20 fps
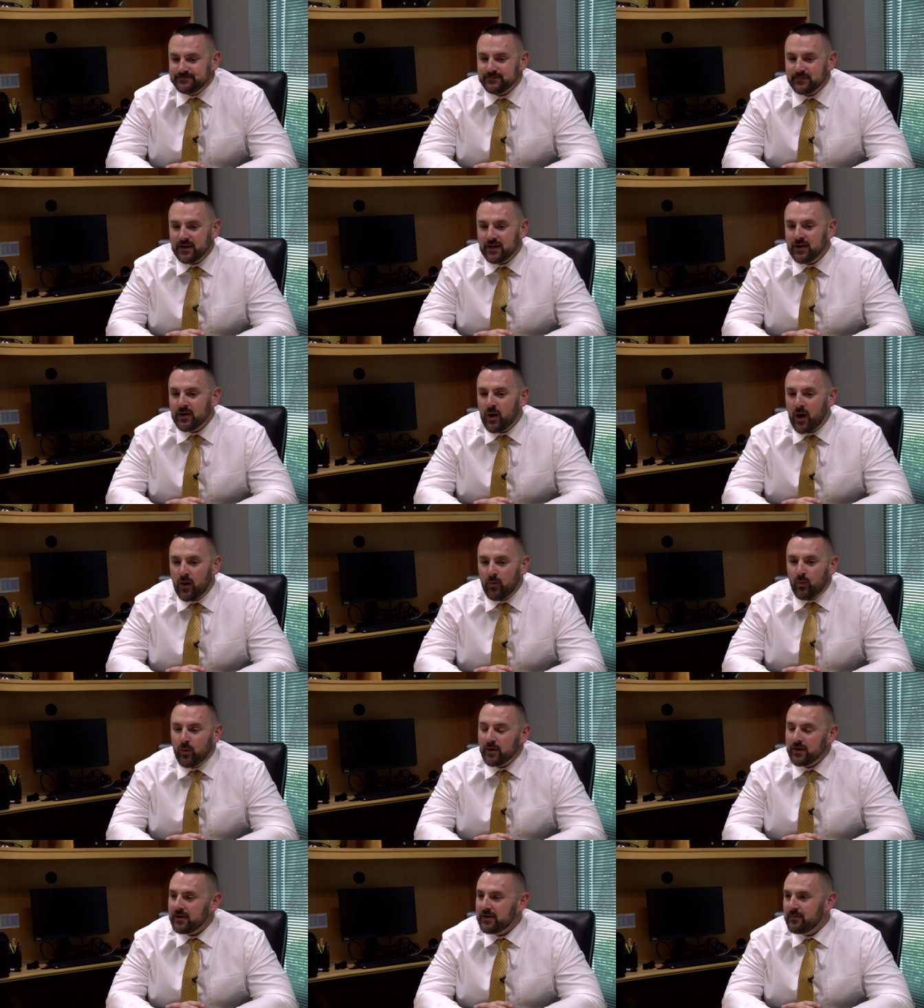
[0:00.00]
you know, I
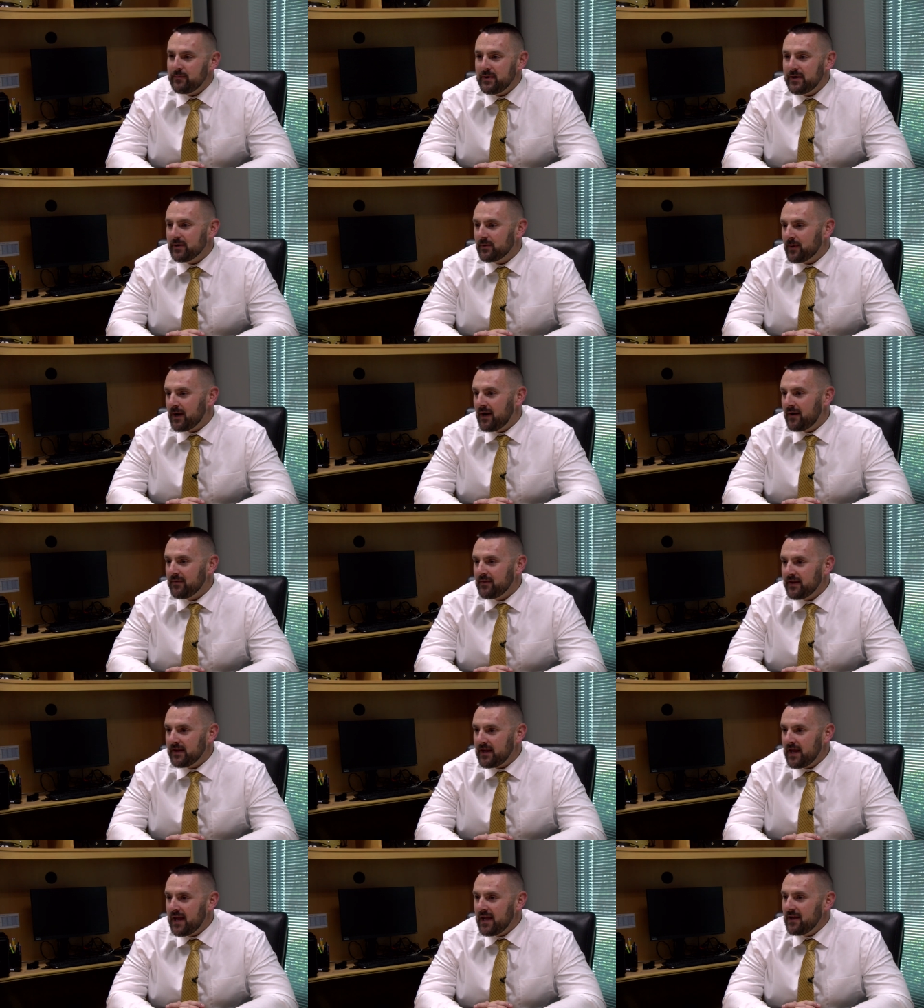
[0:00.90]
wanted to be around
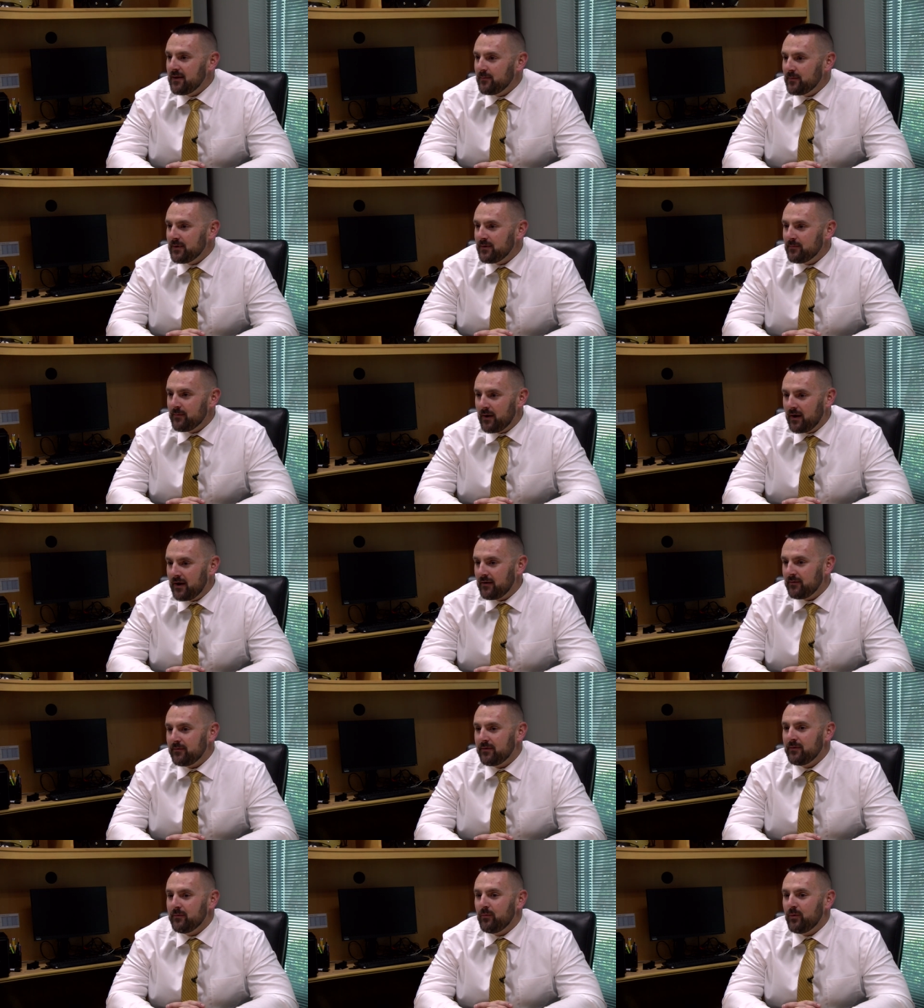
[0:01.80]
the game, and my
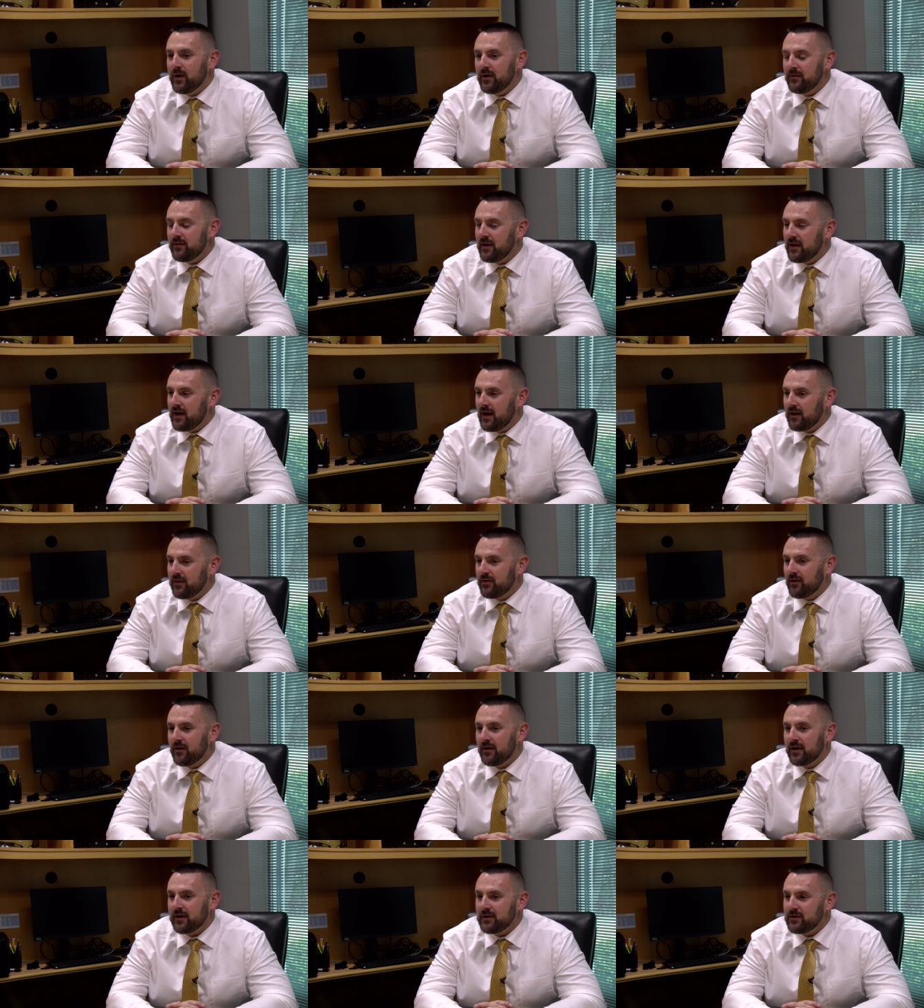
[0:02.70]
the way that I
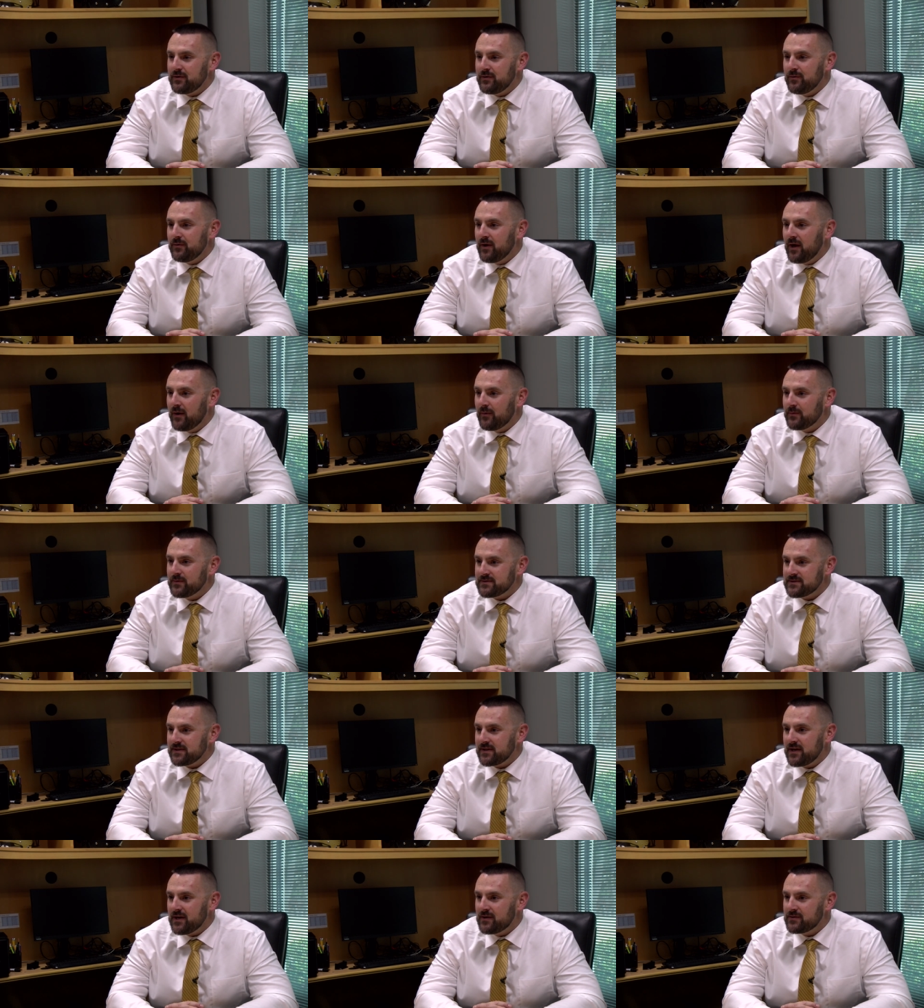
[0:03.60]
thought I could do that was
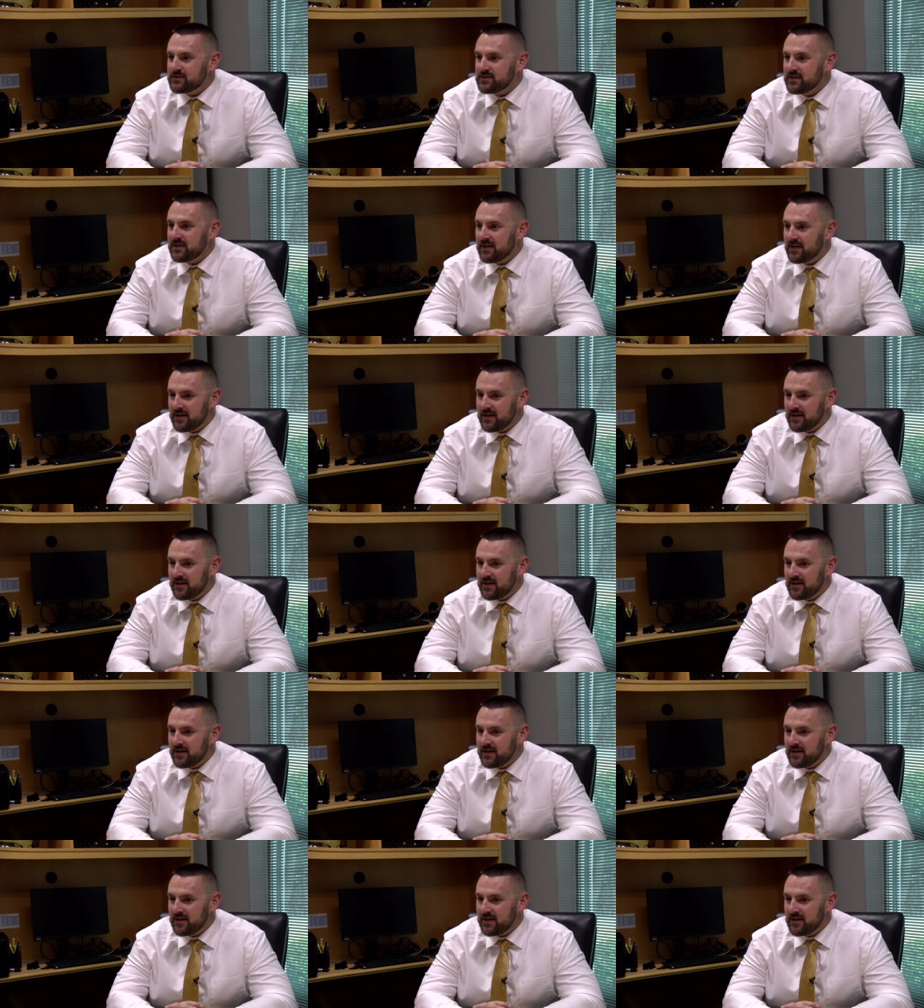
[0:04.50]
in coaching.